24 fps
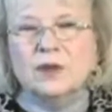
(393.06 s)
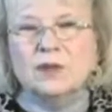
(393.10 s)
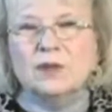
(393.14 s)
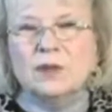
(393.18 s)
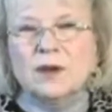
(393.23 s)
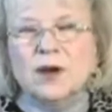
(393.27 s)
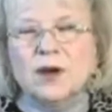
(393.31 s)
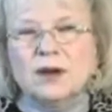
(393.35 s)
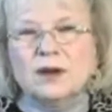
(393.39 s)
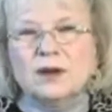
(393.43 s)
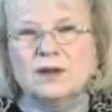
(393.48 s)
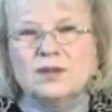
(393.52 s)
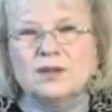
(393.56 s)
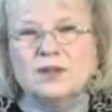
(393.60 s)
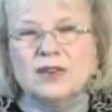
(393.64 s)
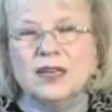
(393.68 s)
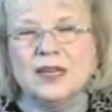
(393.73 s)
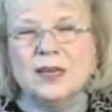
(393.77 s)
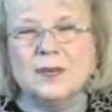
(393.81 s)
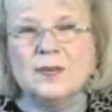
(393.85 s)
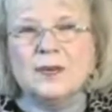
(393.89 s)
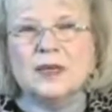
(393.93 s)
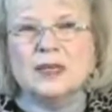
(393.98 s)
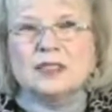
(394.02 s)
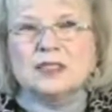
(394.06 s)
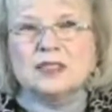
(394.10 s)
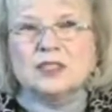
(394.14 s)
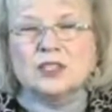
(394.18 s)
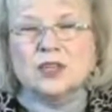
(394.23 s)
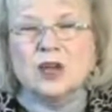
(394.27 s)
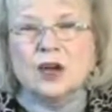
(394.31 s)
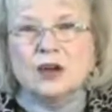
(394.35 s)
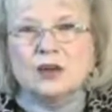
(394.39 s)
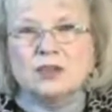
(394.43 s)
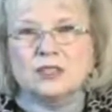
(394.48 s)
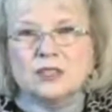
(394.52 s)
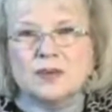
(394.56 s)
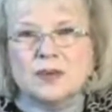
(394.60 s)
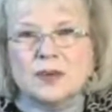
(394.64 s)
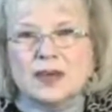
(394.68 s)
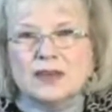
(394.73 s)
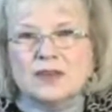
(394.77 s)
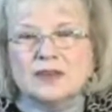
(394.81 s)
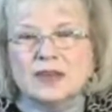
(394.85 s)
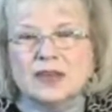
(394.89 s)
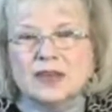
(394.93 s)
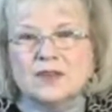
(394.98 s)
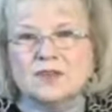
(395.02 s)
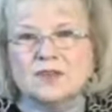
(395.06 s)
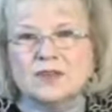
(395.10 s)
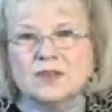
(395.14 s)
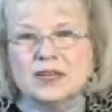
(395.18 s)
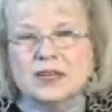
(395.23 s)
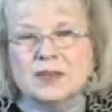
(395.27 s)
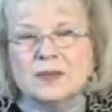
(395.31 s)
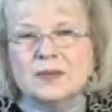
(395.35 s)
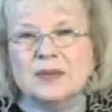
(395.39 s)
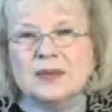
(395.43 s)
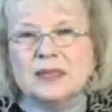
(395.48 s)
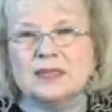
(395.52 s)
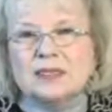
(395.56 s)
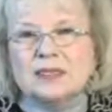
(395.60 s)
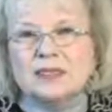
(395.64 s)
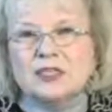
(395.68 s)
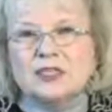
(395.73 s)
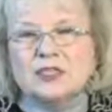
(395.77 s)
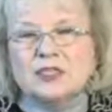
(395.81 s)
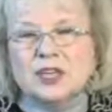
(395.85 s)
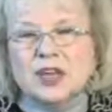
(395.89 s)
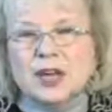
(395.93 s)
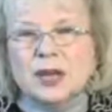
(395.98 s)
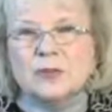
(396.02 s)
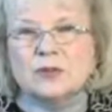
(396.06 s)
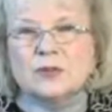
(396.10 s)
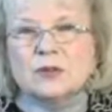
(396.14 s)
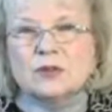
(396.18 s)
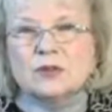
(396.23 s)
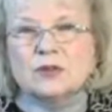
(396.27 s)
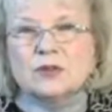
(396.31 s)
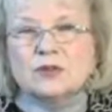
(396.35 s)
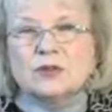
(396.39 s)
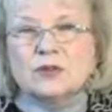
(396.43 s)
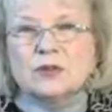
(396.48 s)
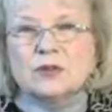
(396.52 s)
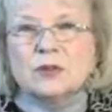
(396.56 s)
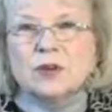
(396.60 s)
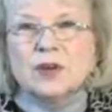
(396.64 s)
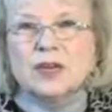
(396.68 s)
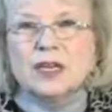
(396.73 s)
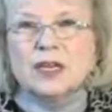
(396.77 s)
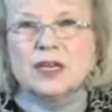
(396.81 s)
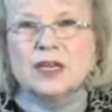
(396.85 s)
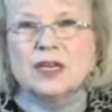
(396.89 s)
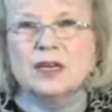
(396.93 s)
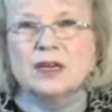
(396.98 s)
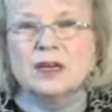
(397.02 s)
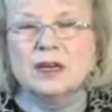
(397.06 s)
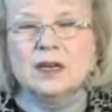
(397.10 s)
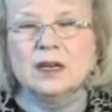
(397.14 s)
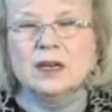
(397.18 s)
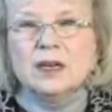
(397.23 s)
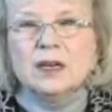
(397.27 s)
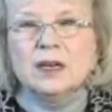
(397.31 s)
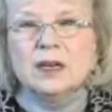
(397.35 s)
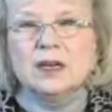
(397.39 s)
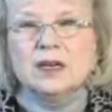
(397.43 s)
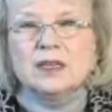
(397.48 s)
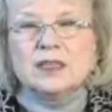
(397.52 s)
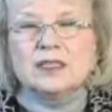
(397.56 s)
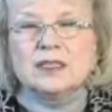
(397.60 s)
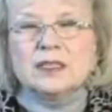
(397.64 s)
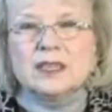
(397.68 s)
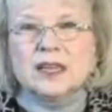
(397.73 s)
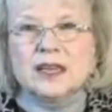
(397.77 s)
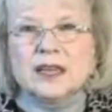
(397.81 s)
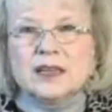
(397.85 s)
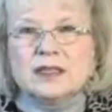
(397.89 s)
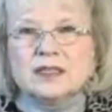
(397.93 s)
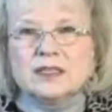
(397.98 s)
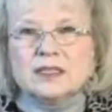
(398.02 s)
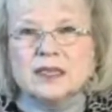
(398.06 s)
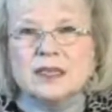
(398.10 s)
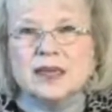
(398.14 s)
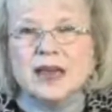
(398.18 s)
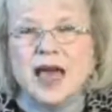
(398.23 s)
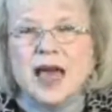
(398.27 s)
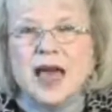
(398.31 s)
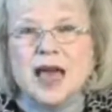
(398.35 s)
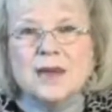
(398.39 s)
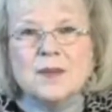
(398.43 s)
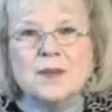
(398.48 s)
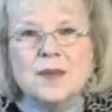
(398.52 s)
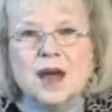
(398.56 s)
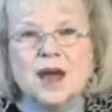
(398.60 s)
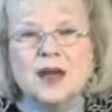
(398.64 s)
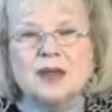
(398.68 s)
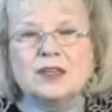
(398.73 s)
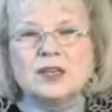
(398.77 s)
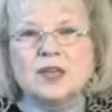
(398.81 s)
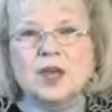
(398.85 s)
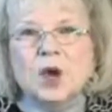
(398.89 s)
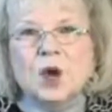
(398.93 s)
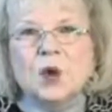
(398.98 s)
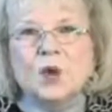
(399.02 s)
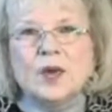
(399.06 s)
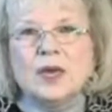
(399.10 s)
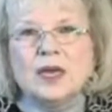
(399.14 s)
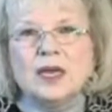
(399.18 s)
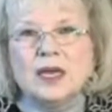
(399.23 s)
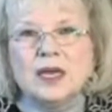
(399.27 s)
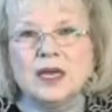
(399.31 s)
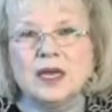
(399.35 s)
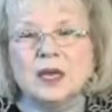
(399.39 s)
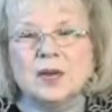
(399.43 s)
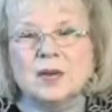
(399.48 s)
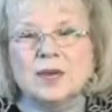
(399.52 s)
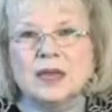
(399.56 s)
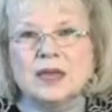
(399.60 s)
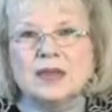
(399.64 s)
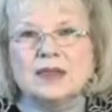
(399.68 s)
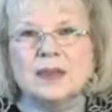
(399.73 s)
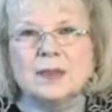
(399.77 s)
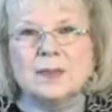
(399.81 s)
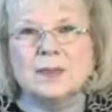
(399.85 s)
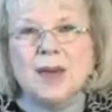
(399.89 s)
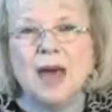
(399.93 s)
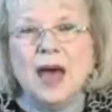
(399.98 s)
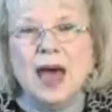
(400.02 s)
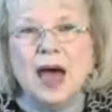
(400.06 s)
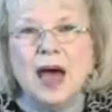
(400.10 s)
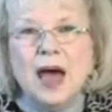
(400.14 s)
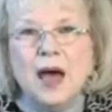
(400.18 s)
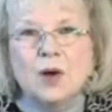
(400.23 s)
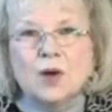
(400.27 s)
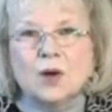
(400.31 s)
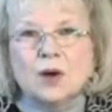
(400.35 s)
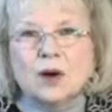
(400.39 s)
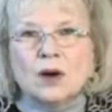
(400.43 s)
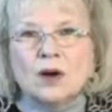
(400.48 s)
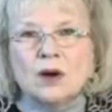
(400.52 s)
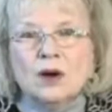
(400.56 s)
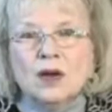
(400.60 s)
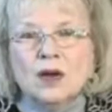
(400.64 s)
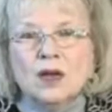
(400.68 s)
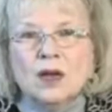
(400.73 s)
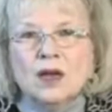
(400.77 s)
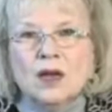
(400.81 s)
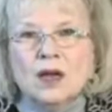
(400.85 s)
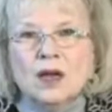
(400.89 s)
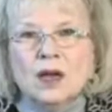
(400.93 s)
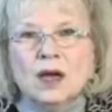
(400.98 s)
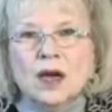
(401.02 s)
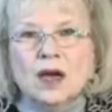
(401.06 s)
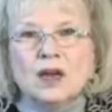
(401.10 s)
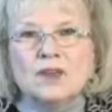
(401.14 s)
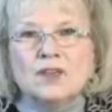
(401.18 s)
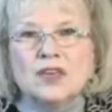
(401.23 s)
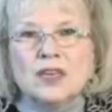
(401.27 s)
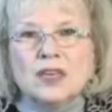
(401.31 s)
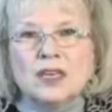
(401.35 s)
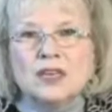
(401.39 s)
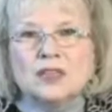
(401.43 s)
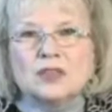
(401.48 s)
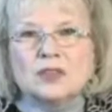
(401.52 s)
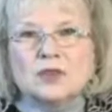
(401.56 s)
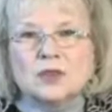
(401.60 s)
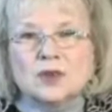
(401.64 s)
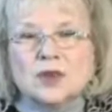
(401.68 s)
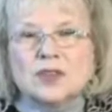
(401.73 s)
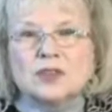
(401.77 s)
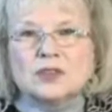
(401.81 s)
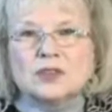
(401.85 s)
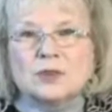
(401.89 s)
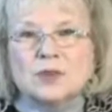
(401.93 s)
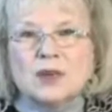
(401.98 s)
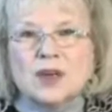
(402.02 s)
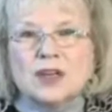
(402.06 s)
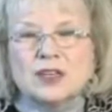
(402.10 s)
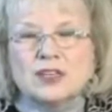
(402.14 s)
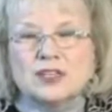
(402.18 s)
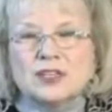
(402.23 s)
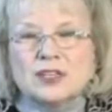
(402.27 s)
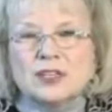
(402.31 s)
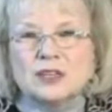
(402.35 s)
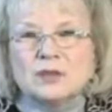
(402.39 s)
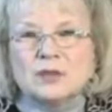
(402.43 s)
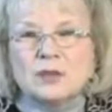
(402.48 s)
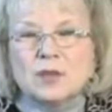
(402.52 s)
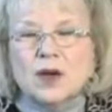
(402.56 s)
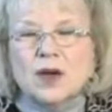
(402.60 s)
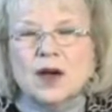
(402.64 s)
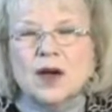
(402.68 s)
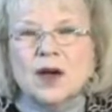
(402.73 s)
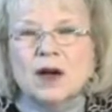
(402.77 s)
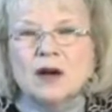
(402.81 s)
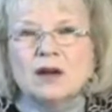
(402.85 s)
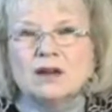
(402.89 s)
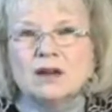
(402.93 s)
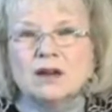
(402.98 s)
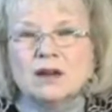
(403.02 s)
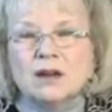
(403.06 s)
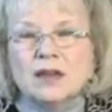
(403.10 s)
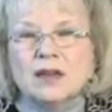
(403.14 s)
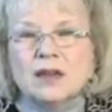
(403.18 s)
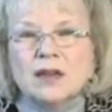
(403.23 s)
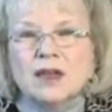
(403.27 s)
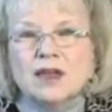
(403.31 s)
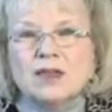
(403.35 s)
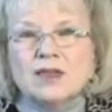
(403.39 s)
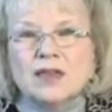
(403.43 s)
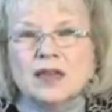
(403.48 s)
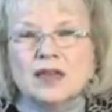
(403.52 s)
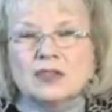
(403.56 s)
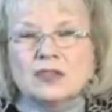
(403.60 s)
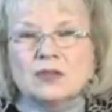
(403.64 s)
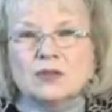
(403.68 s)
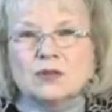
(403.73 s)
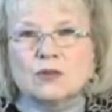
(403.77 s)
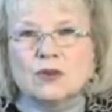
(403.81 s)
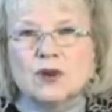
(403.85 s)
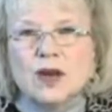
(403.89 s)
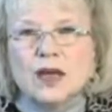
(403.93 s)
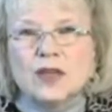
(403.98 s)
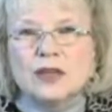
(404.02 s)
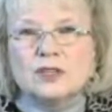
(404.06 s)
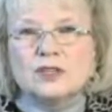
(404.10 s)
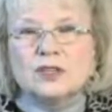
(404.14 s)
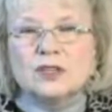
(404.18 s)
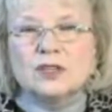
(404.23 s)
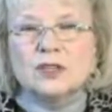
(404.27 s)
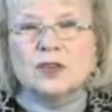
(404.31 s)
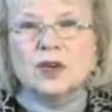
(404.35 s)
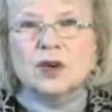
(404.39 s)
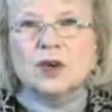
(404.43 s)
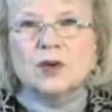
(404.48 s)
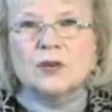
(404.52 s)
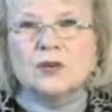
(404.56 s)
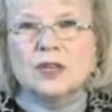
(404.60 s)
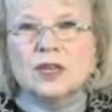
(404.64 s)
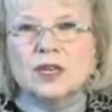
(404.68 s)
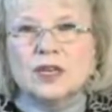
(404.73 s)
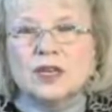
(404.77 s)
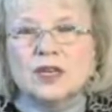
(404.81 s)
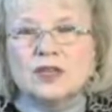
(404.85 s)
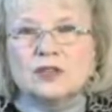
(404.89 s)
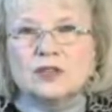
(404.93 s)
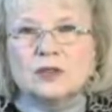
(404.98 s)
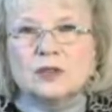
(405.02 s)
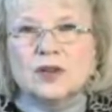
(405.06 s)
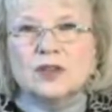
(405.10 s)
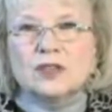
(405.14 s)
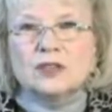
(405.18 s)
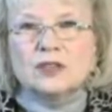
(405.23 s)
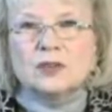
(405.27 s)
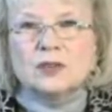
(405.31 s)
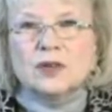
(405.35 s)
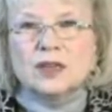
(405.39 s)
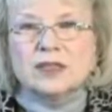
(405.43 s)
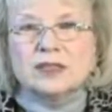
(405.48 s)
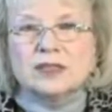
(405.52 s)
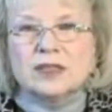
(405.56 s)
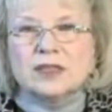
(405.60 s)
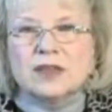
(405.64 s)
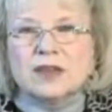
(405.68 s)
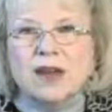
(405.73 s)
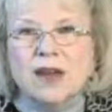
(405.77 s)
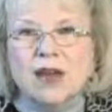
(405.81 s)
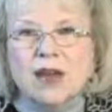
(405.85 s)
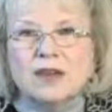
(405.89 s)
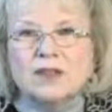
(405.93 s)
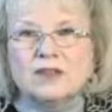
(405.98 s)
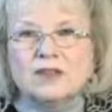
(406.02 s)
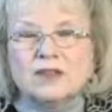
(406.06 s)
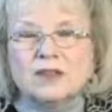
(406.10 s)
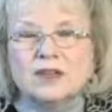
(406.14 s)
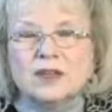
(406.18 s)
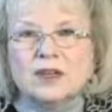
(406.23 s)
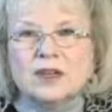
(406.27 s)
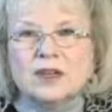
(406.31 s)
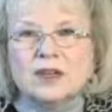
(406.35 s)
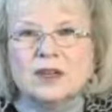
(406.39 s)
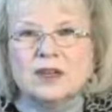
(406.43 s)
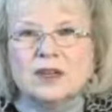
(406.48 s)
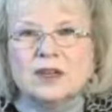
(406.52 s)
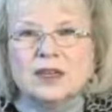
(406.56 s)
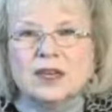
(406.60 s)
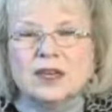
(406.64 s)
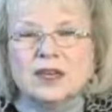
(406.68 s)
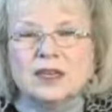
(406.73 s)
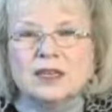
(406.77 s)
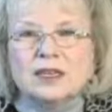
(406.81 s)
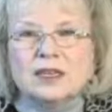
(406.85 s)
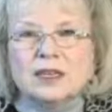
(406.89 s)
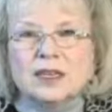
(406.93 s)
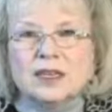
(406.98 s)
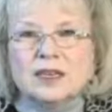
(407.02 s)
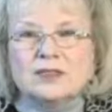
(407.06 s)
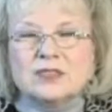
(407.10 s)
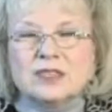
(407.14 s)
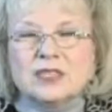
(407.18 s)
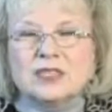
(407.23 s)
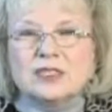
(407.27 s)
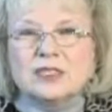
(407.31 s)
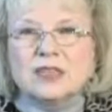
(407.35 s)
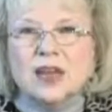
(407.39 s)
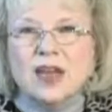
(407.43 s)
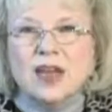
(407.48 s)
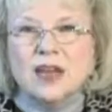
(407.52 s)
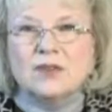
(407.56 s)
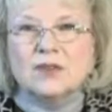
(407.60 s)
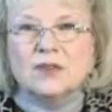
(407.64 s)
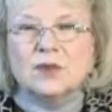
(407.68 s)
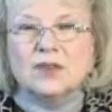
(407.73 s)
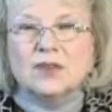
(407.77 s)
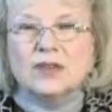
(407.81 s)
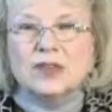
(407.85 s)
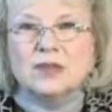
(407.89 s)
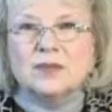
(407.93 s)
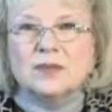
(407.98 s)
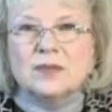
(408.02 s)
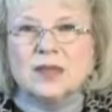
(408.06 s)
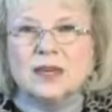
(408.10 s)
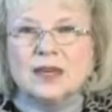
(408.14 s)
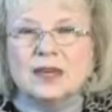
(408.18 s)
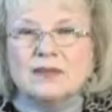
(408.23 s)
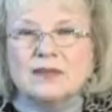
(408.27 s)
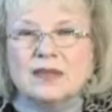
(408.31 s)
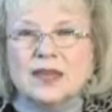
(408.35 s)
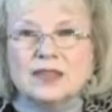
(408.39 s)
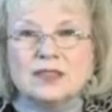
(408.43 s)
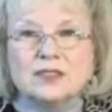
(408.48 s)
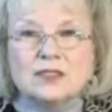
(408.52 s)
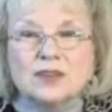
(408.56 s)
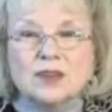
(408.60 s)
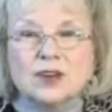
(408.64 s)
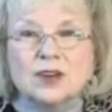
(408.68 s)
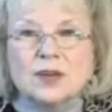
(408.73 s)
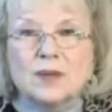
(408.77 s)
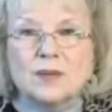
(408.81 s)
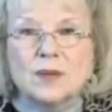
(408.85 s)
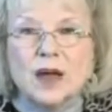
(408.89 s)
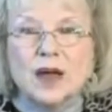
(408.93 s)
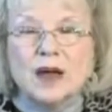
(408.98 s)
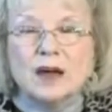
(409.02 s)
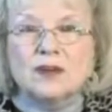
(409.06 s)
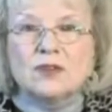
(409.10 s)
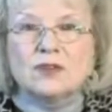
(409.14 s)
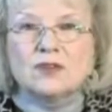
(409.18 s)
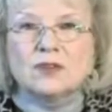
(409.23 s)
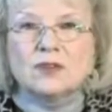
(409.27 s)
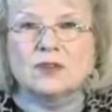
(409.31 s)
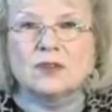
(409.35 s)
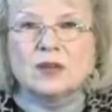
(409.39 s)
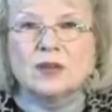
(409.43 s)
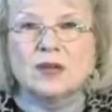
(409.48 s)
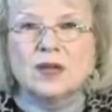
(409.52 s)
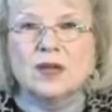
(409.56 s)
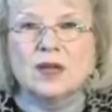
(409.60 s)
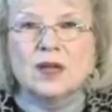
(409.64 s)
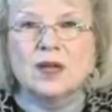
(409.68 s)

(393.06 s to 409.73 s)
uh, Philippians talks about that. Philippians in chapter 3 says that I might know him and the power of his resurrection. Well, that's great to know that his resurrected life, he lives his life within me, and that's very powerful.